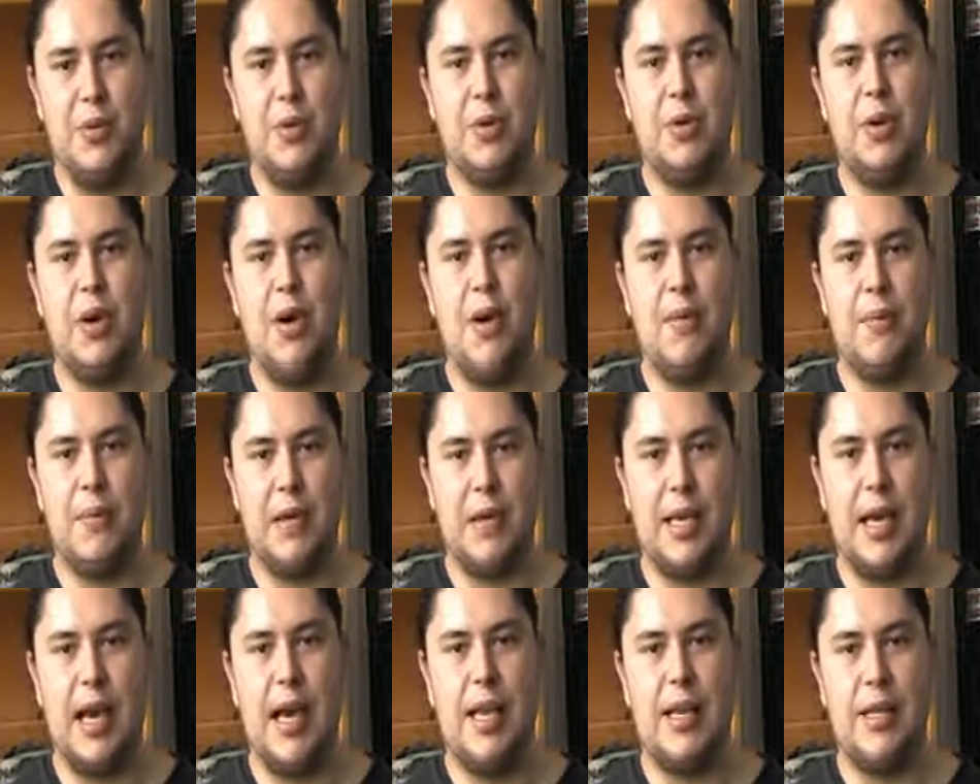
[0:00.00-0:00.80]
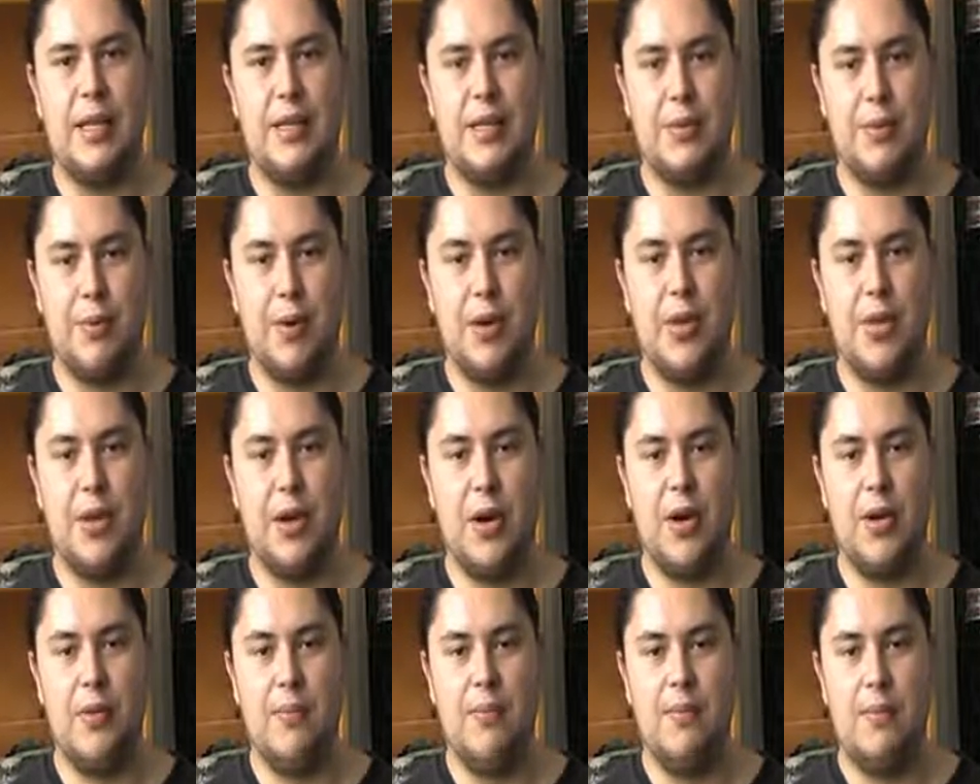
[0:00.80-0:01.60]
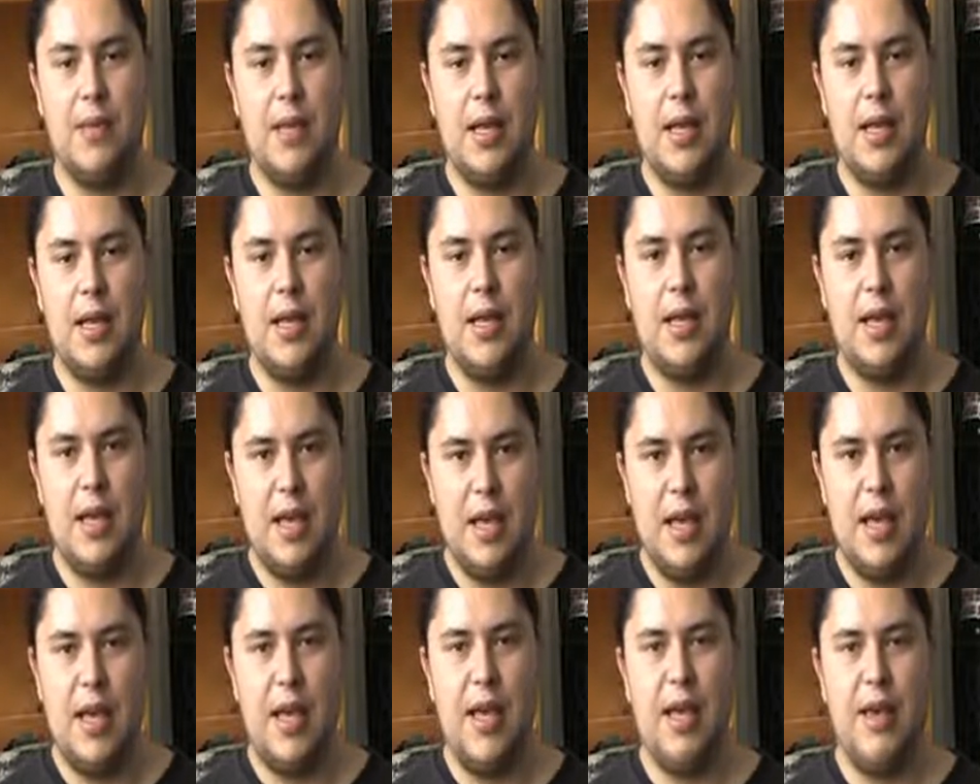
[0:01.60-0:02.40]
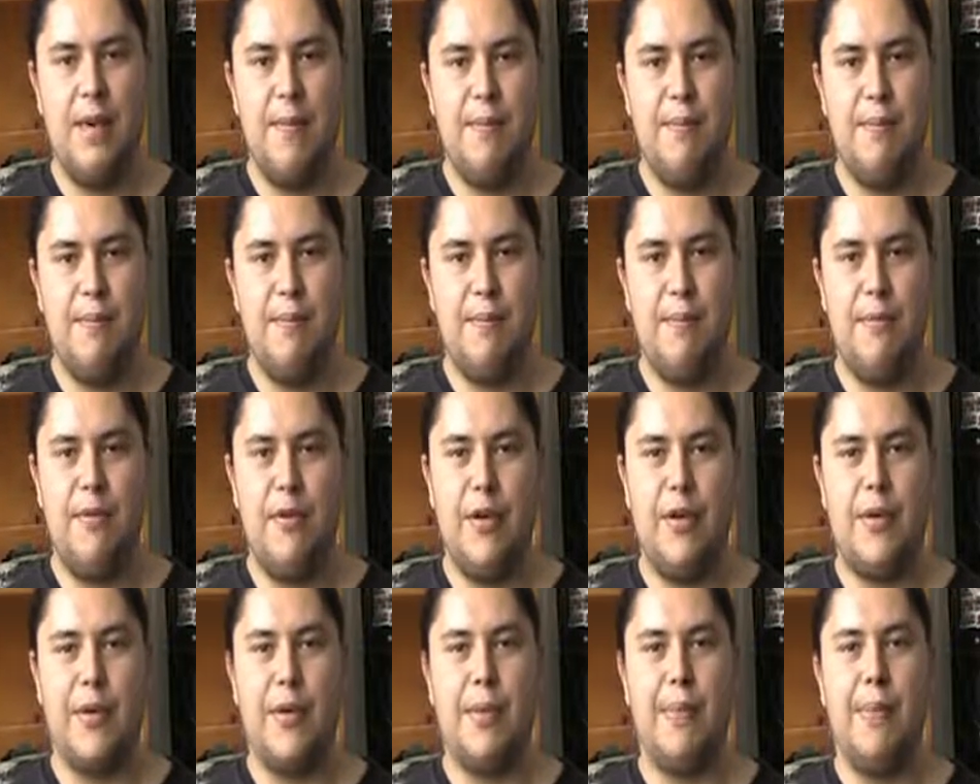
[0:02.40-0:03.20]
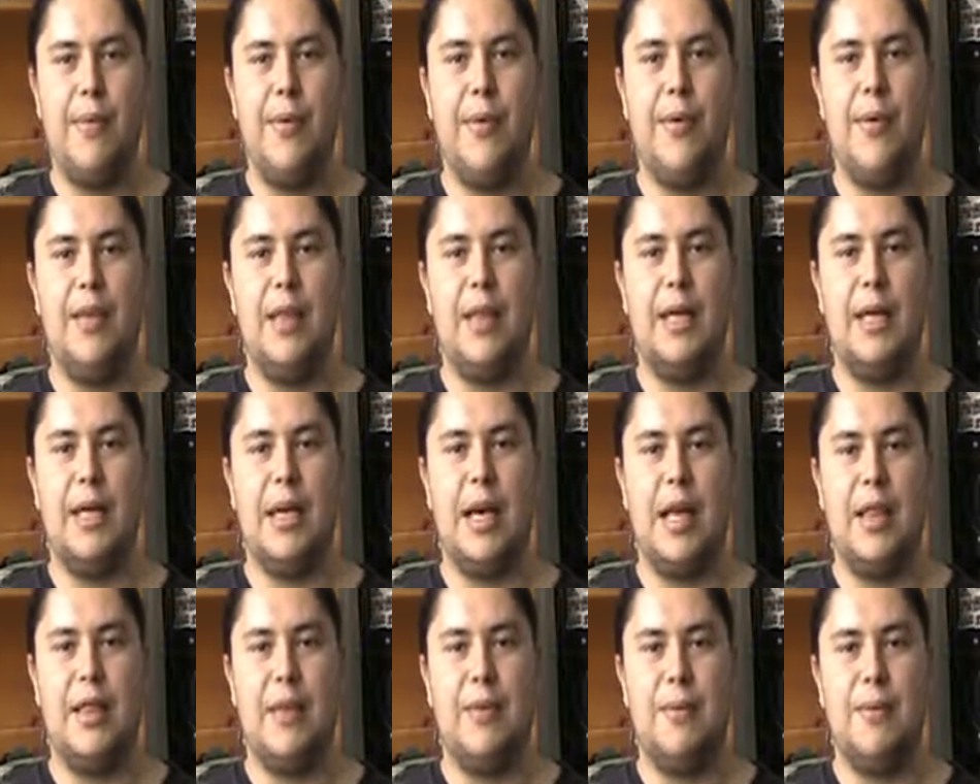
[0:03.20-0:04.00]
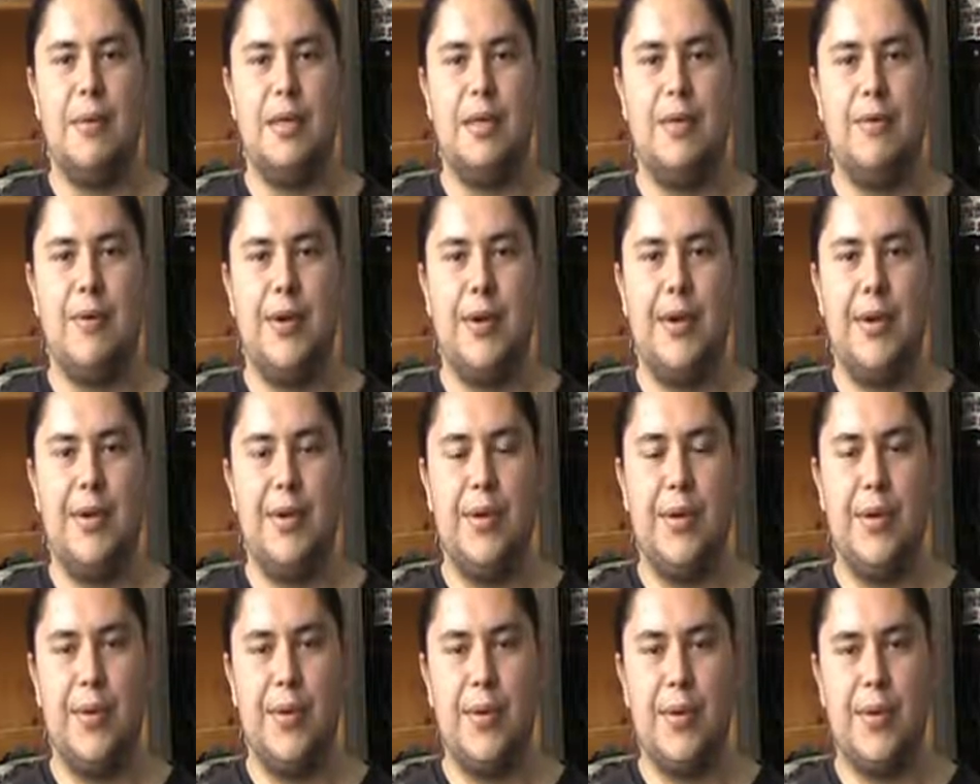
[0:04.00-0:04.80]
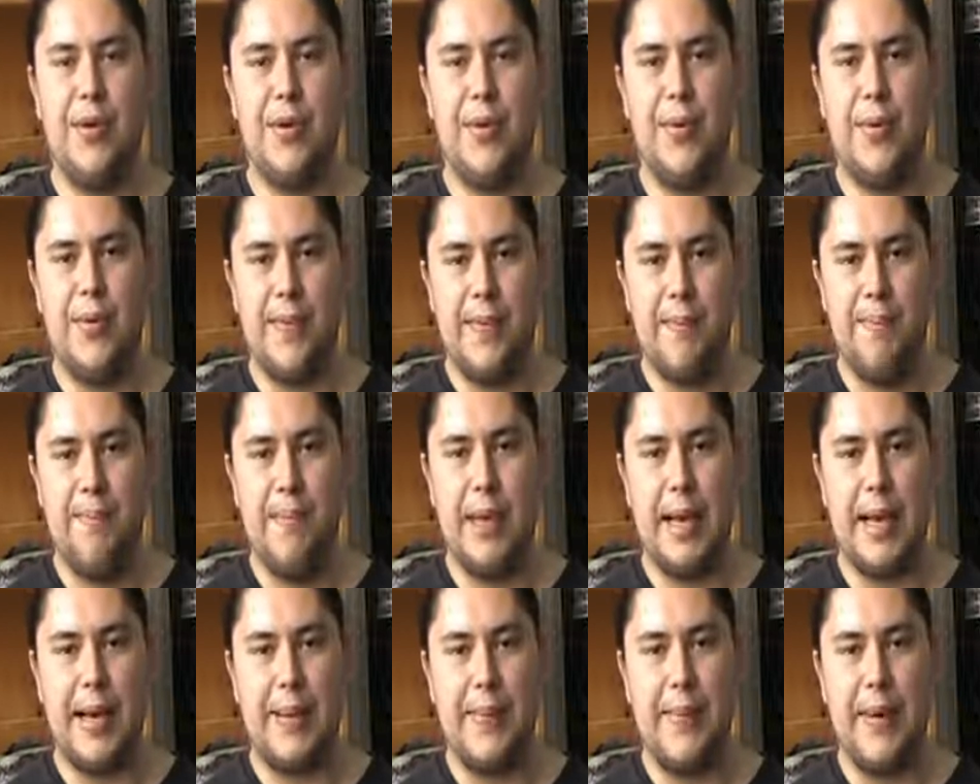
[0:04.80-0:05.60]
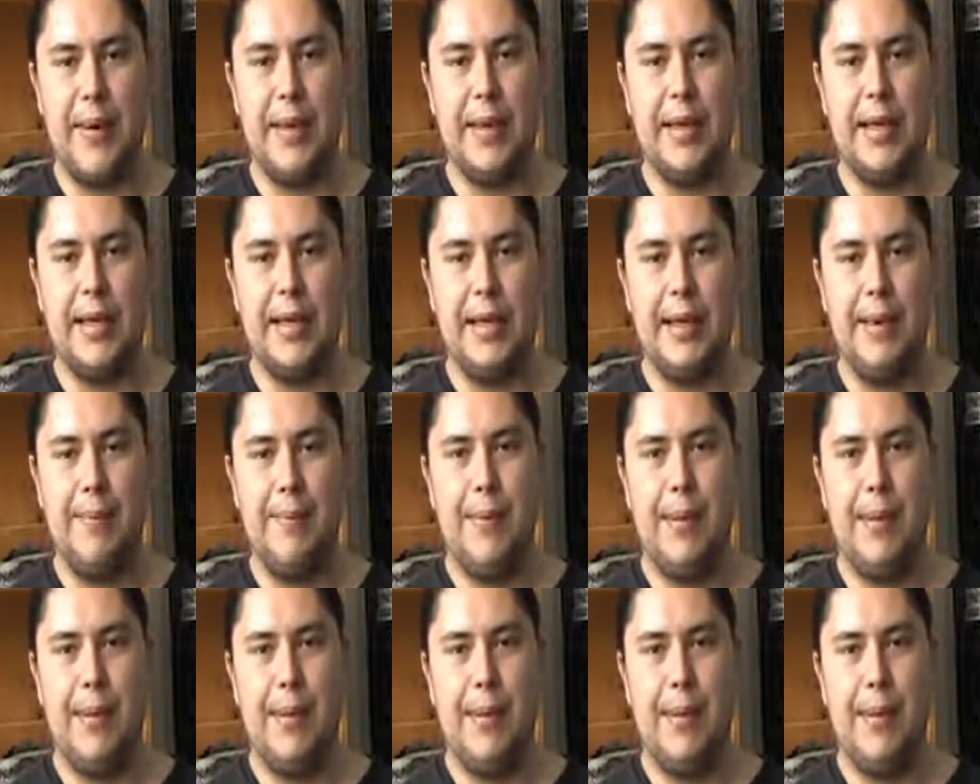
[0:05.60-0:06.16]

time, the colours, whatnot. Very important in Gundam as well, or your mecha modelling.